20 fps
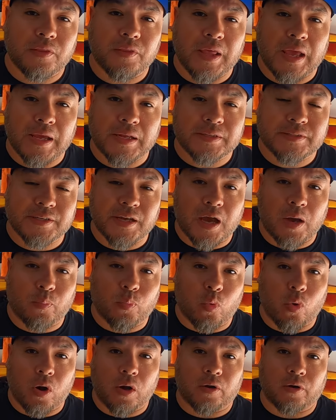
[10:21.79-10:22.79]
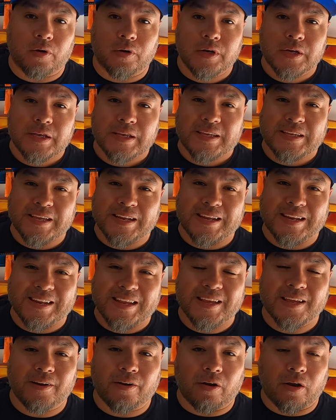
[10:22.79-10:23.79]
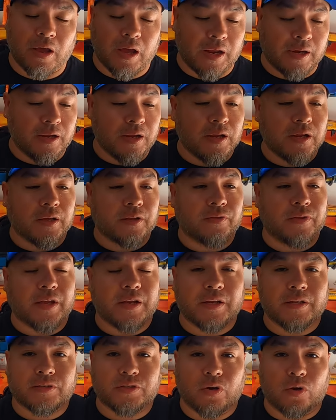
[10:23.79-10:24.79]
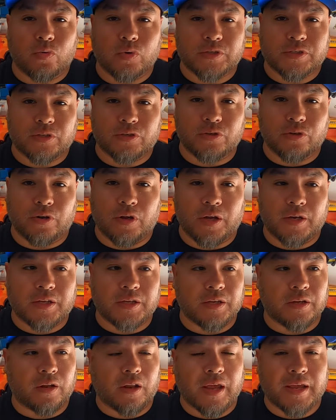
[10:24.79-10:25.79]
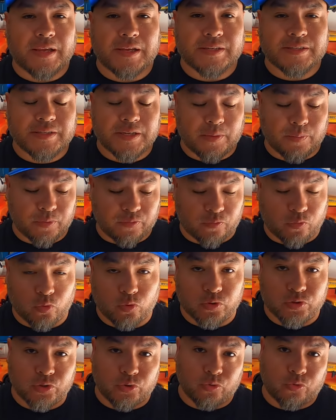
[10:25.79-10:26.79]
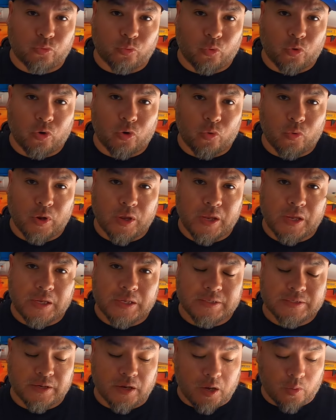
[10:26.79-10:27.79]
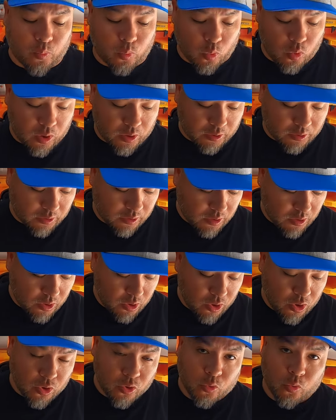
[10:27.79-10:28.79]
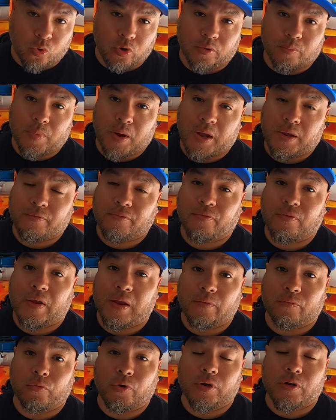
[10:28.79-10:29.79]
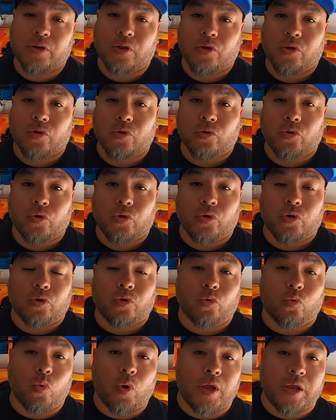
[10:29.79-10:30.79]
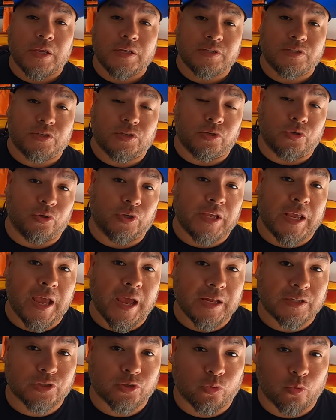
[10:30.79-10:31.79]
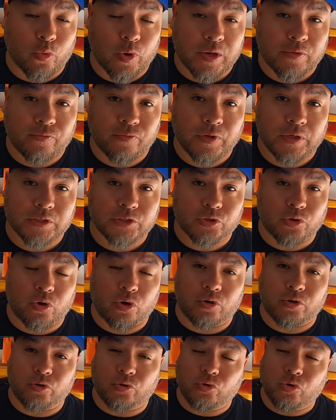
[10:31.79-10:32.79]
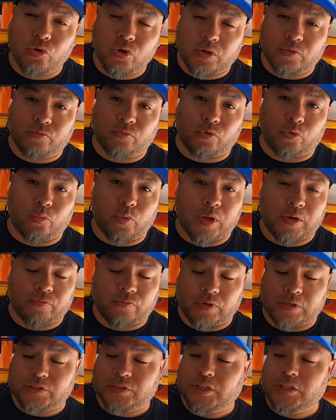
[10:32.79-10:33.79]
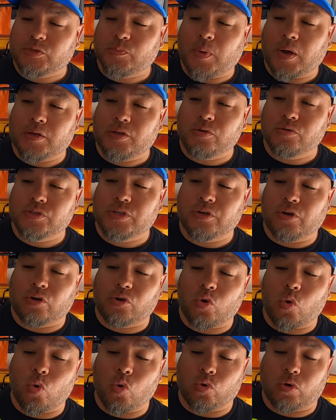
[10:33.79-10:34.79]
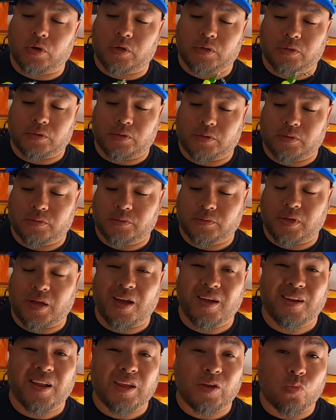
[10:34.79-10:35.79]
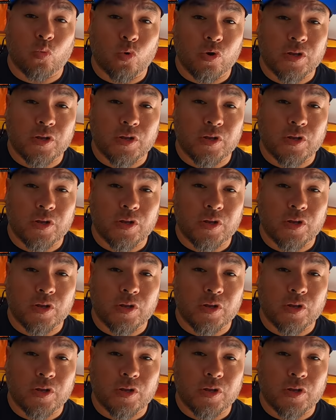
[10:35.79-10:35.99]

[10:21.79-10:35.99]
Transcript: that top water getting hit a lot, then it's always a good idea, like I said before, to throw a top water. One of my favorite ways to catch a redfish or to look for redfish is by using a cork. I like